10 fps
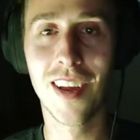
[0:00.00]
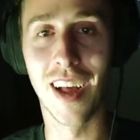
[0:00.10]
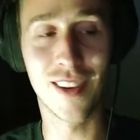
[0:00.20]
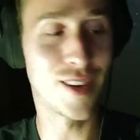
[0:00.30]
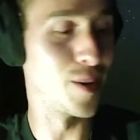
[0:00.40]

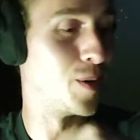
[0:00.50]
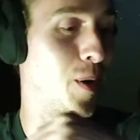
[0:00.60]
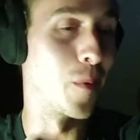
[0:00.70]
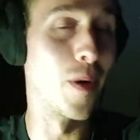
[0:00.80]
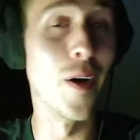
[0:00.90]
That's 2 in
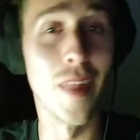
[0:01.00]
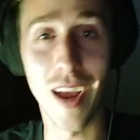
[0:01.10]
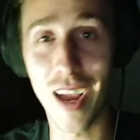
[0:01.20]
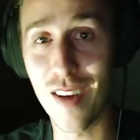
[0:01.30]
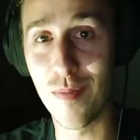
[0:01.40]
a row
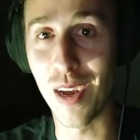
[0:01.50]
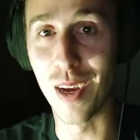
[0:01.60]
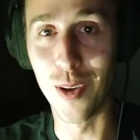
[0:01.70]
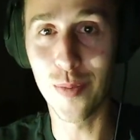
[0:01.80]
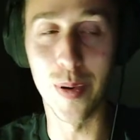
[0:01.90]
that gave me
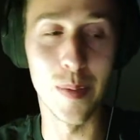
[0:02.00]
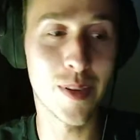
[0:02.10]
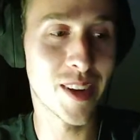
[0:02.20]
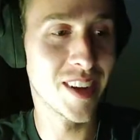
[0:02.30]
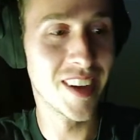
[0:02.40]
goosebumps.